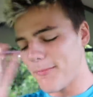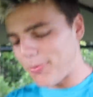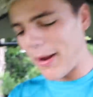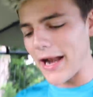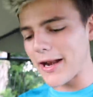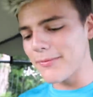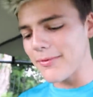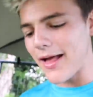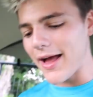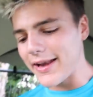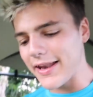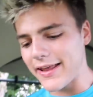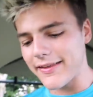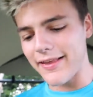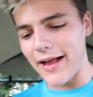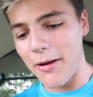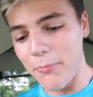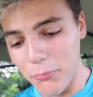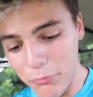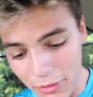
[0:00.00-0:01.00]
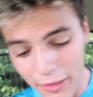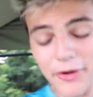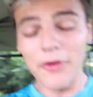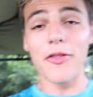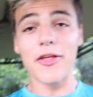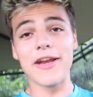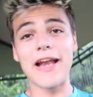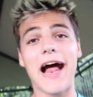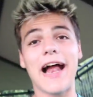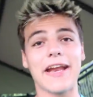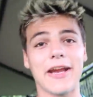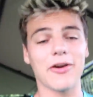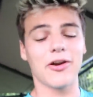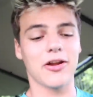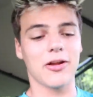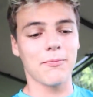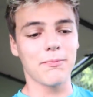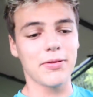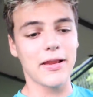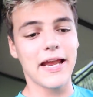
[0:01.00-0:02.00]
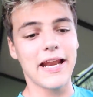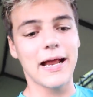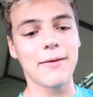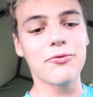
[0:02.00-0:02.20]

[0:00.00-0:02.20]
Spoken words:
Bottom line is, I'm literally not here to complain.